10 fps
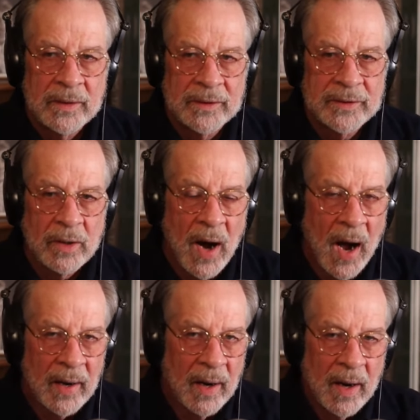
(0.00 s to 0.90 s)
So
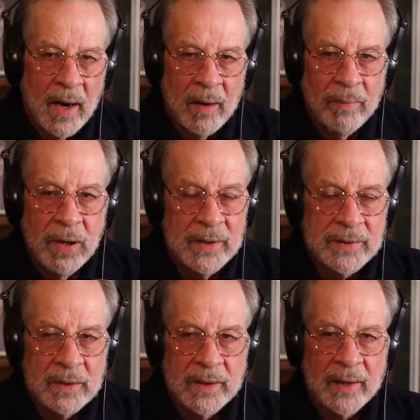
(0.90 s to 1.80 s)

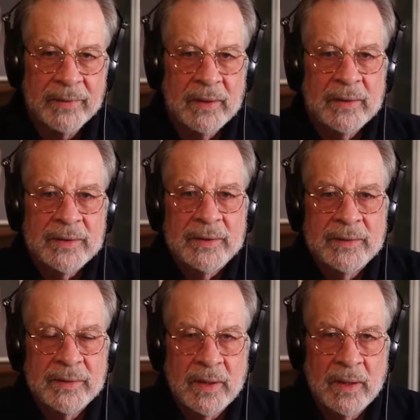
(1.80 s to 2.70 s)
personally, I think this
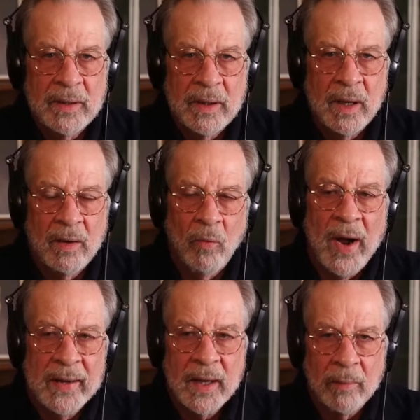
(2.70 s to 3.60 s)
is a
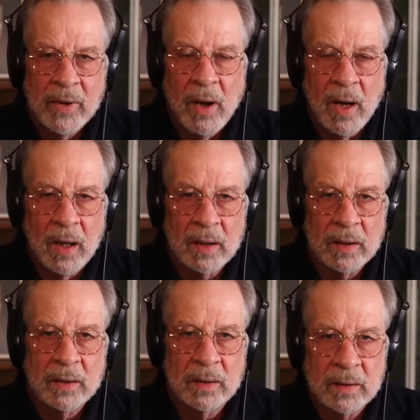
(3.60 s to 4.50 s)
wake-up
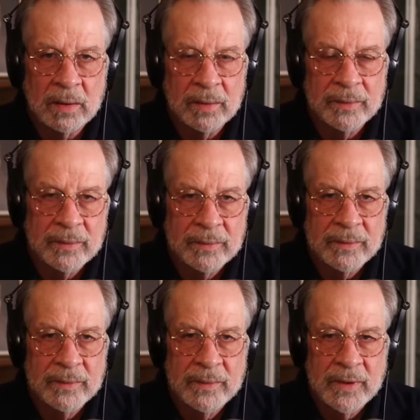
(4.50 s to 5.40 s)
call.
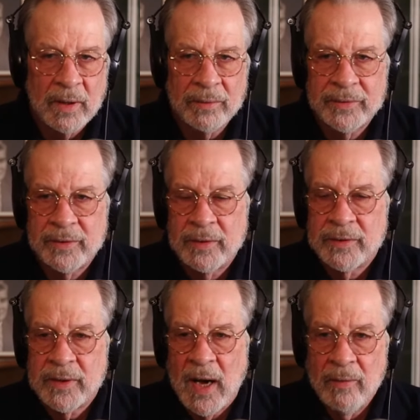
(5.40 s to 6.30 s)

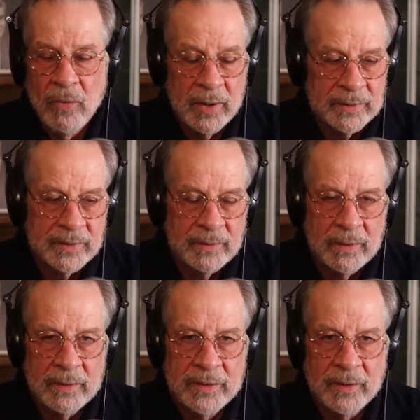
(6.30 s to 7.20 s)
Just I want
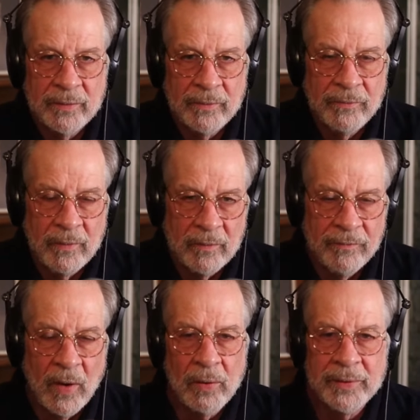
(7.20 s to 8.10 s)
to
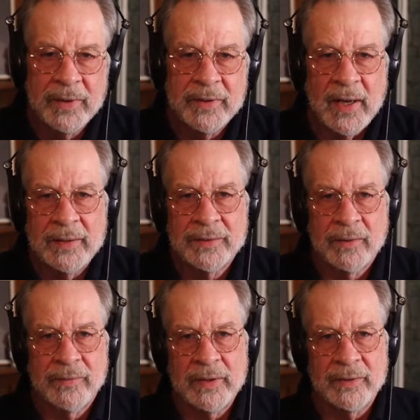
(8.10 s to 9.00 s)
fold the dates
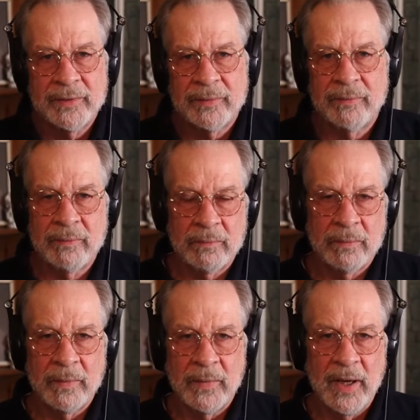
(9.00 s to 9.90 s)
of these
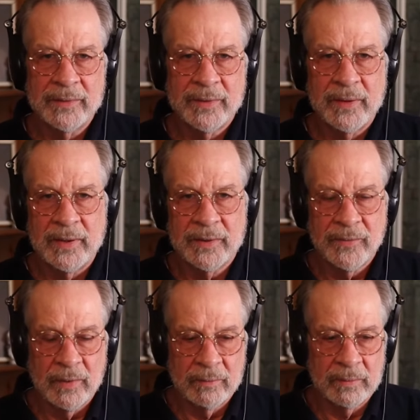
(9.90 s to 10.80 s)
incidents
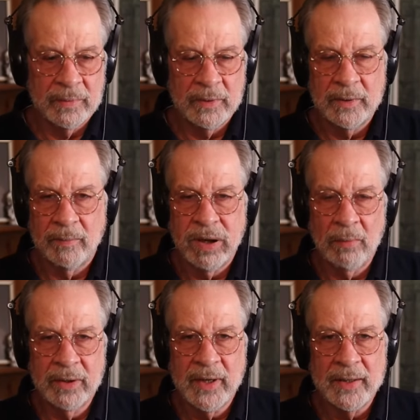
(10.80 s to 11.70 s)
from the
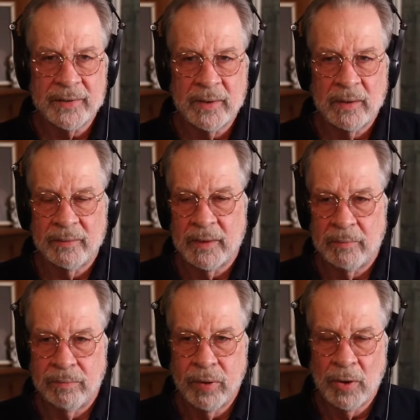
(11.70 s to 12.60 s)
publication of the
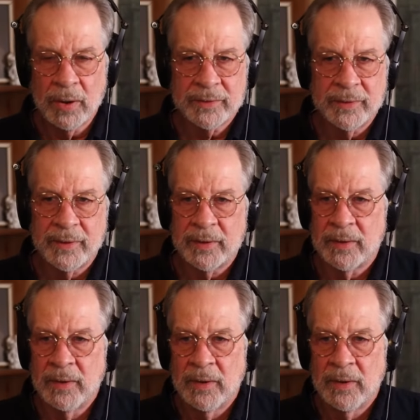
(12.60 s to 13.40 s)
book to the